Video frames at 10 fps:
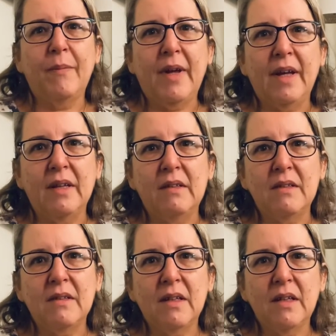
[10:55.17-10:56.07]
And
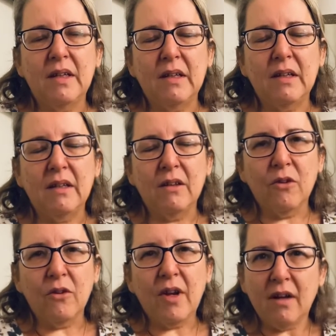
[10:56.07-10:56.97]

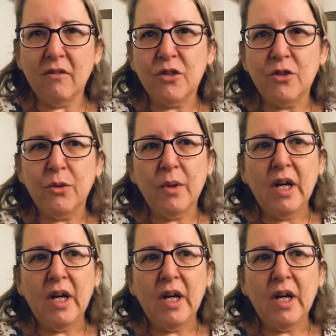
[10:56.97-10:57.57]
learn how to